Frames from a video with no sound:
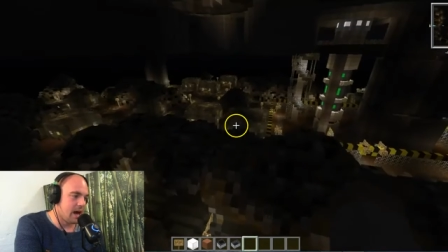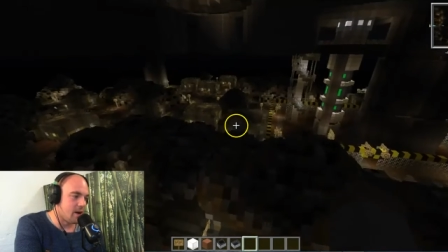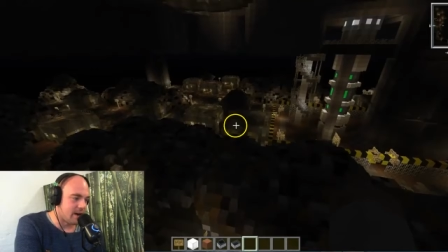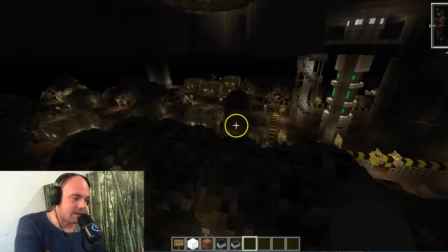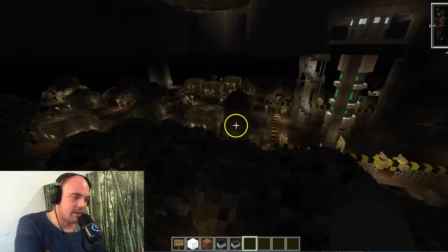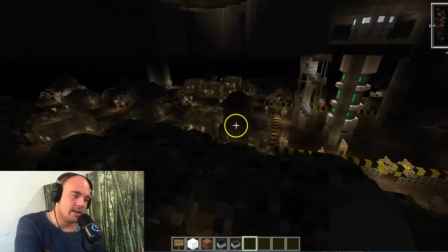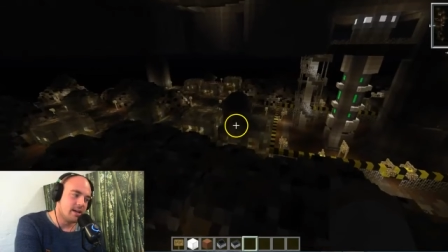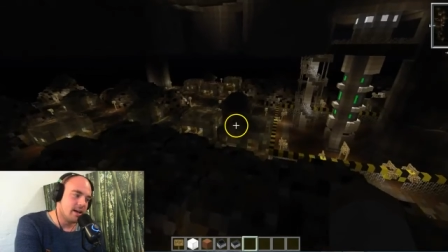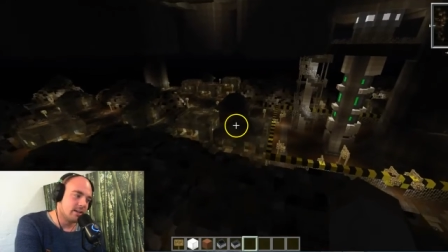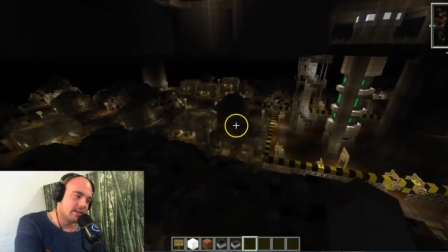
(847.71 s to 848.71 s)
All right,
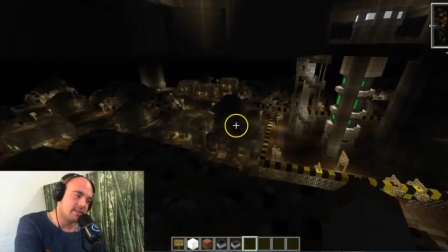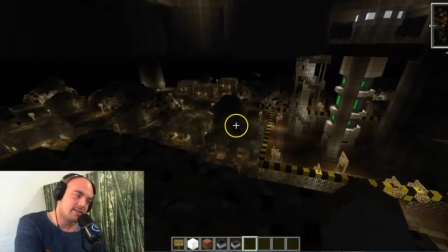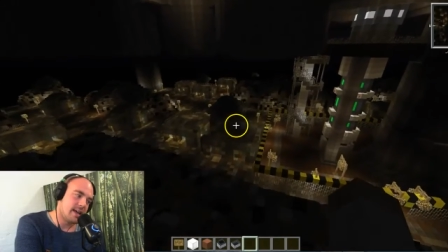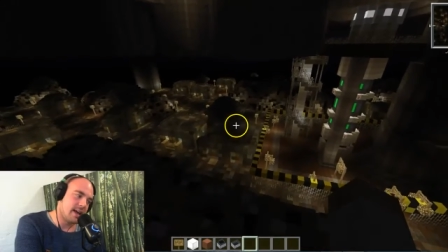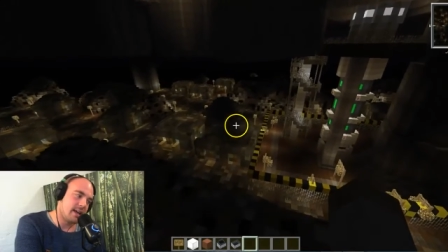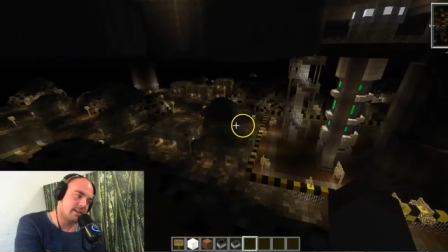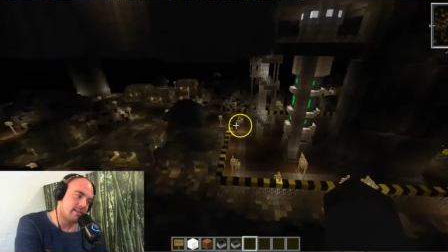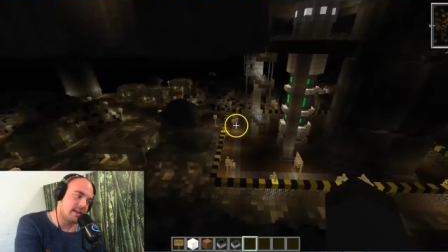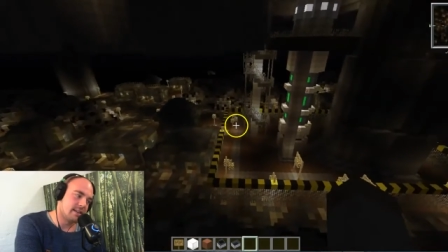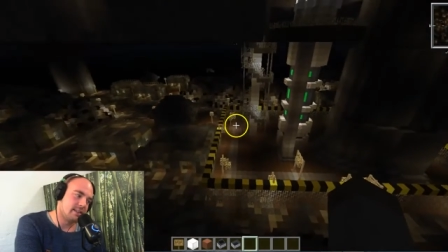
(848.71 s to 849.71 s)
let's
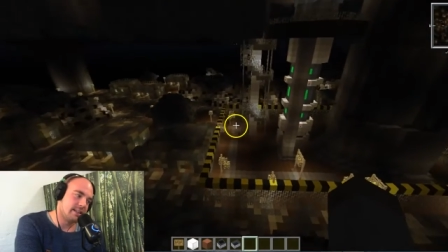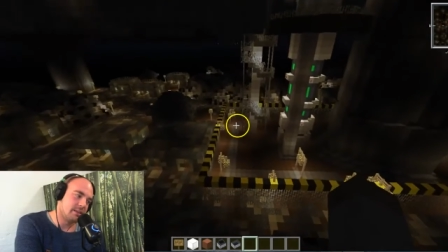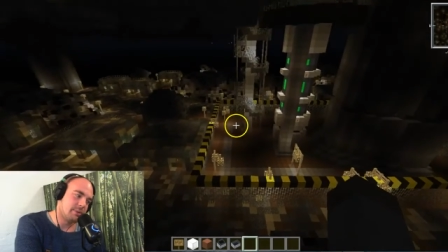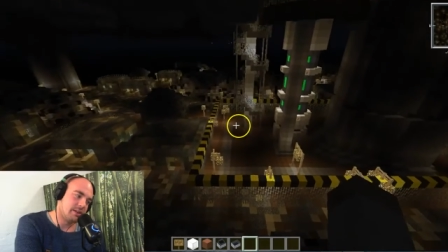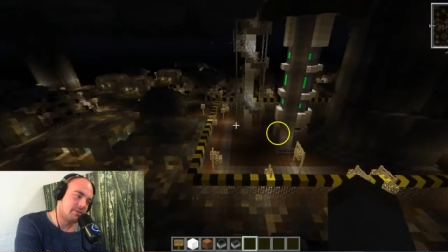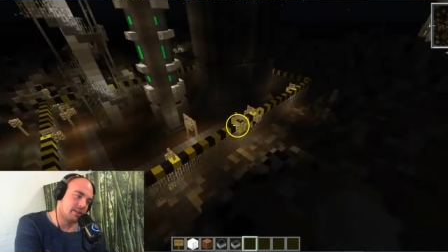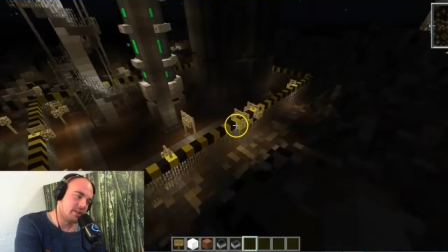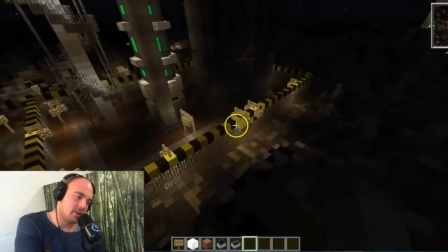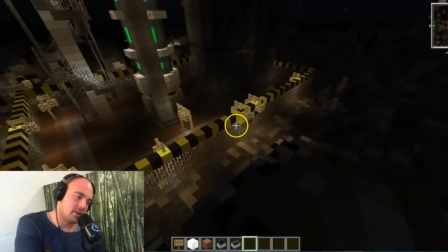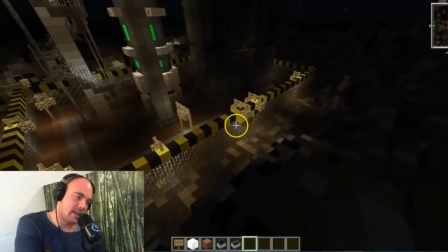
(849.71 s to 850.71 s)
take a little bit of a
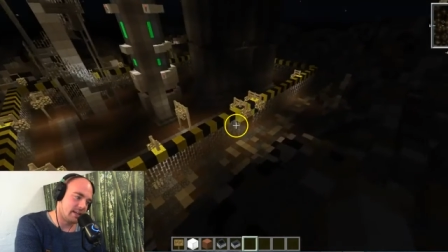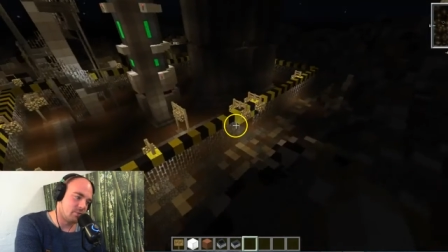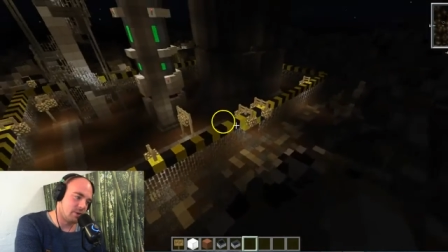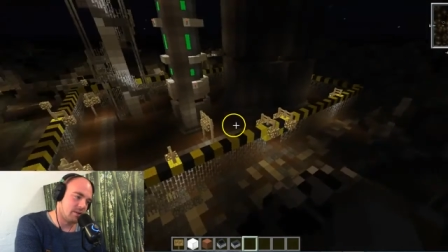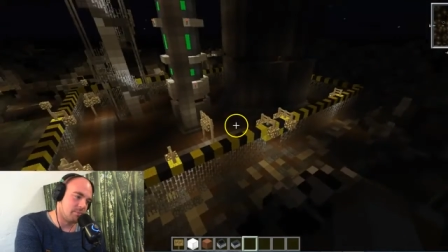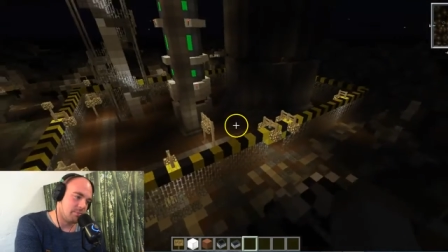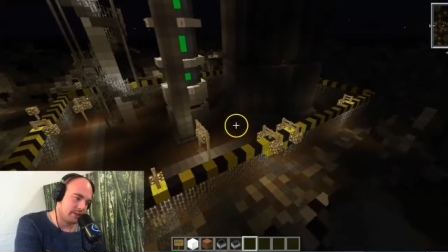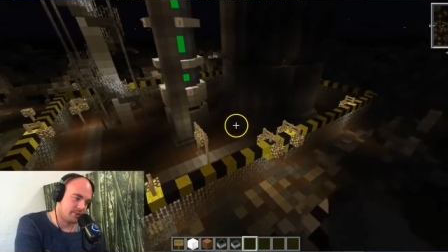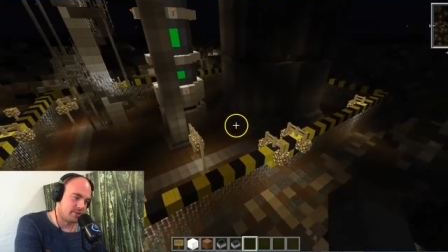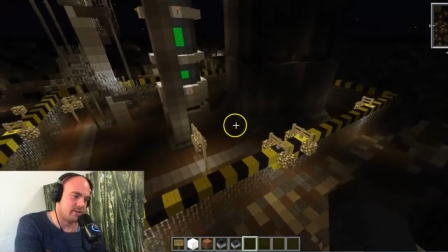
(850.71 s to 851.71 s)
look at one of the
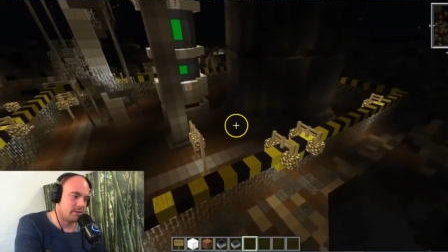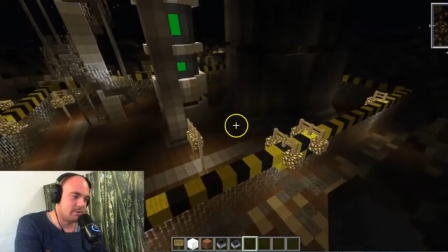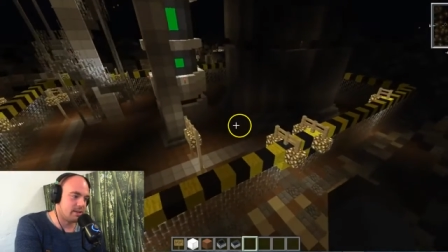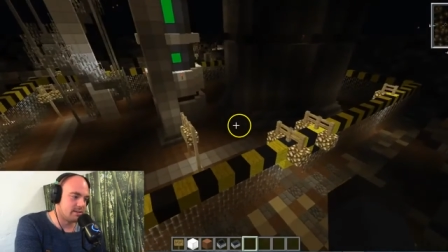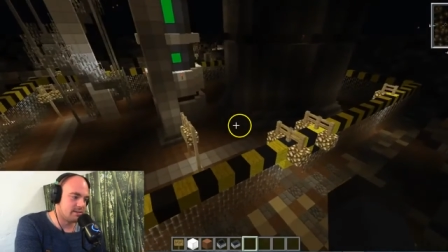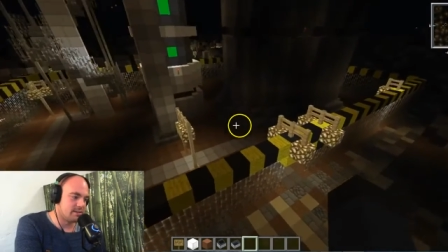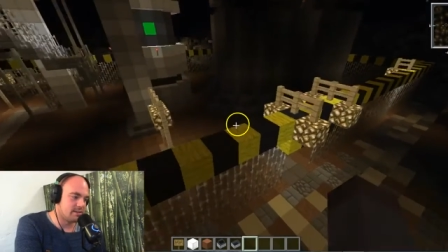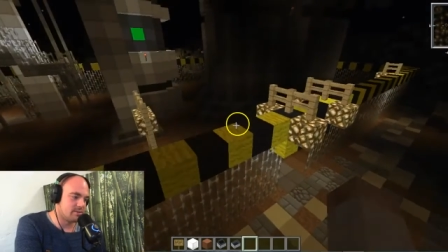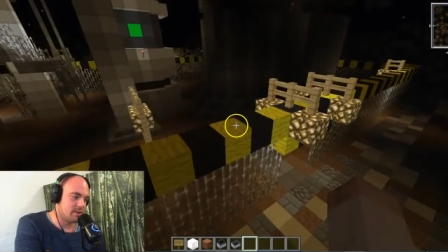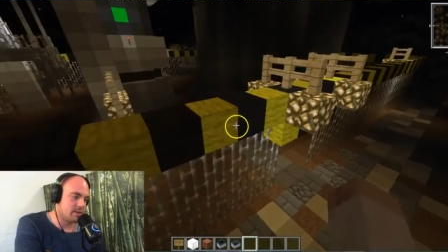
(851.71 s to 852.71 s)
pillars here because
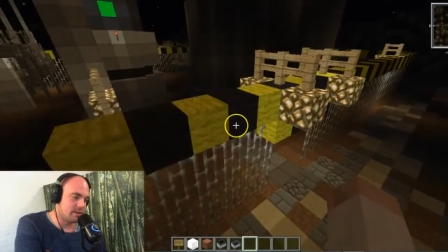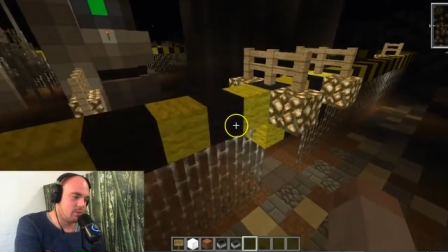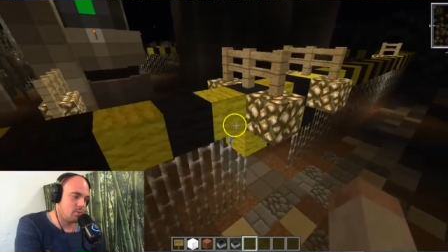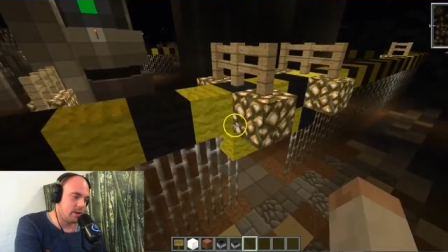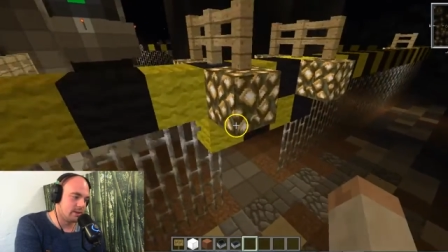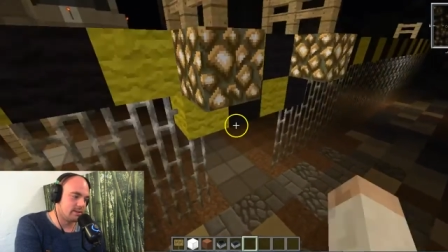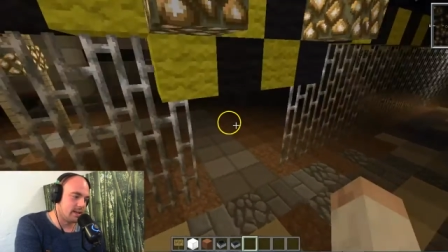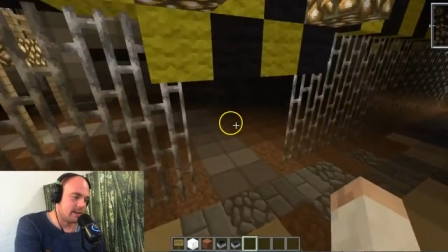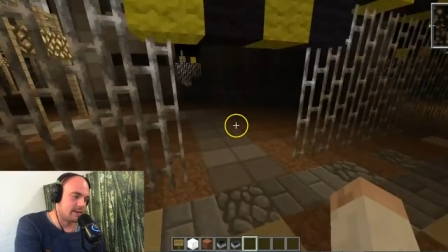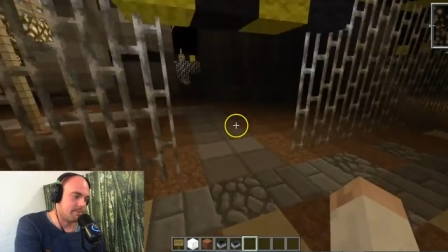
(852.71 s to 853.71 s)
it's really well
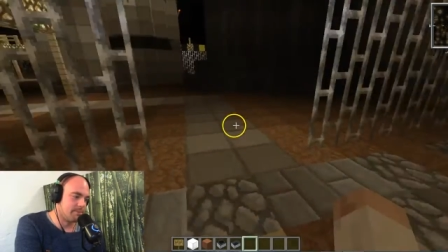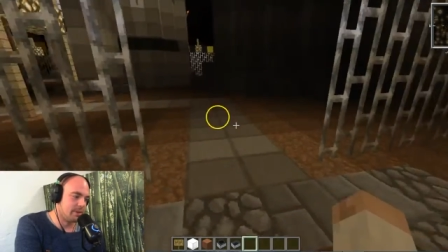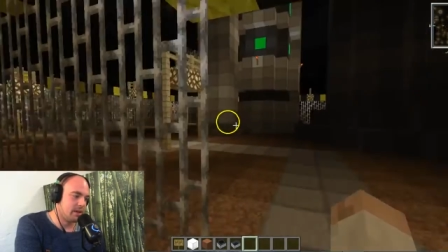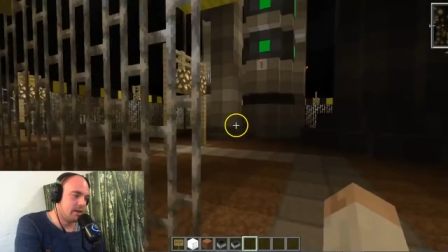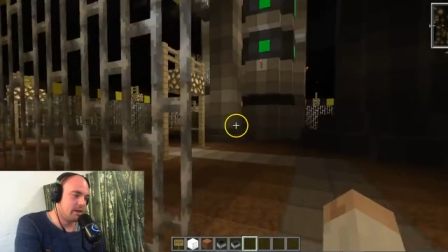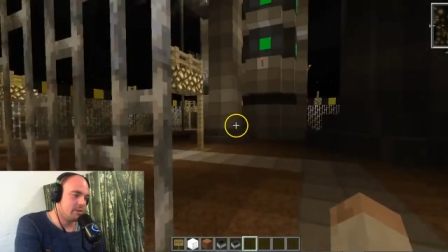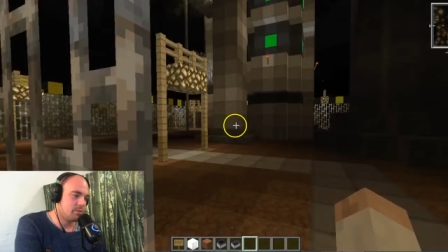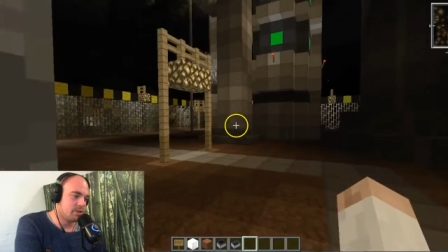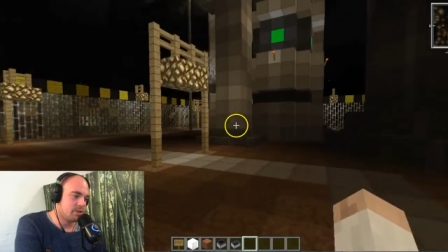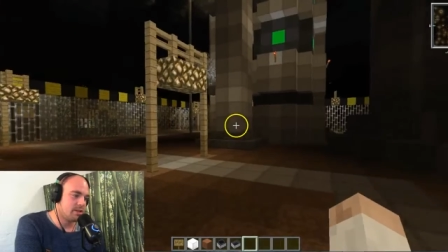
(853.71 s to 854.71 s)
done.
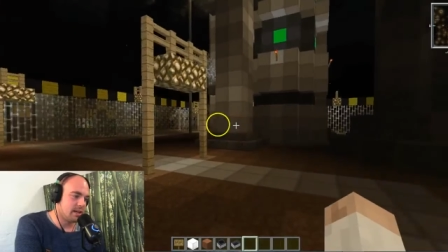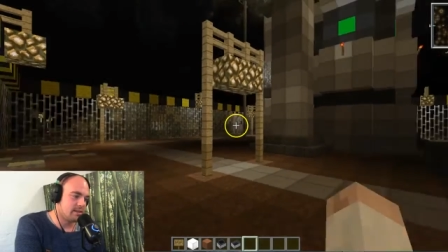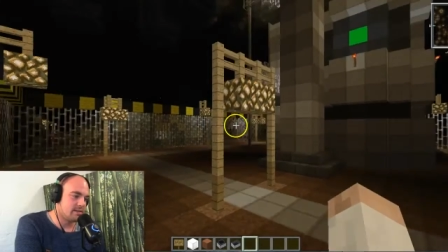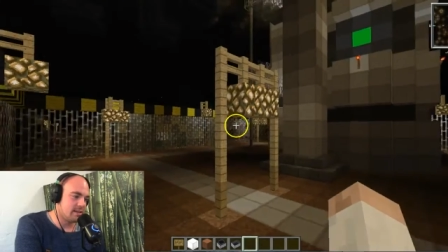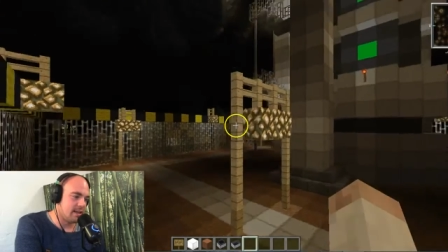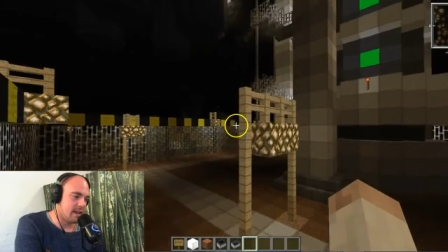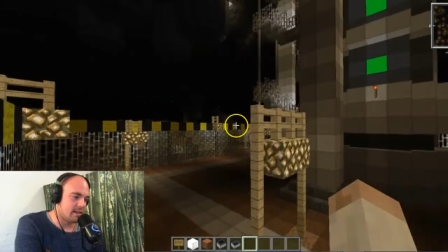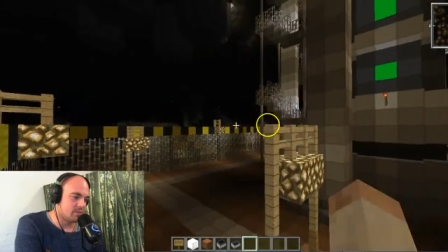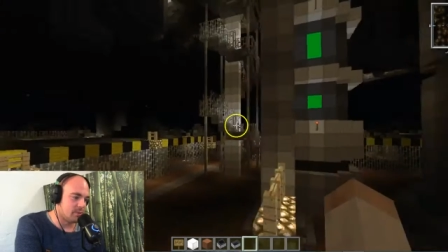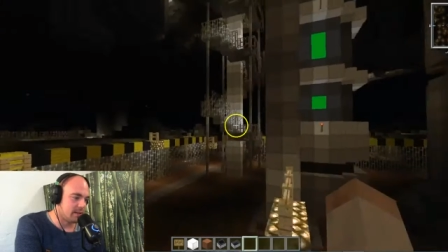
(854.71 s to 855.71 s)
We just gotta see that
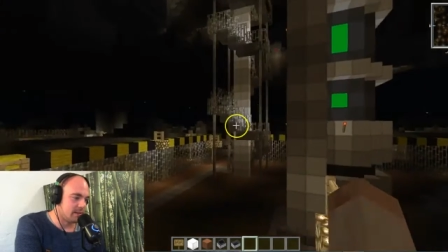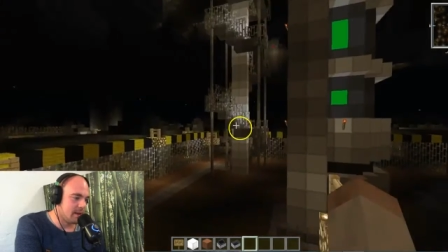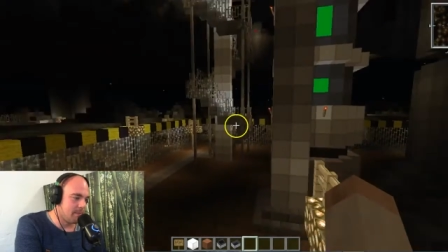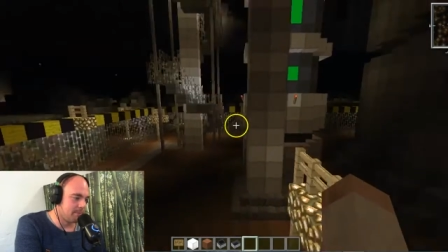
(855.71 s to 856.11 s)
as well.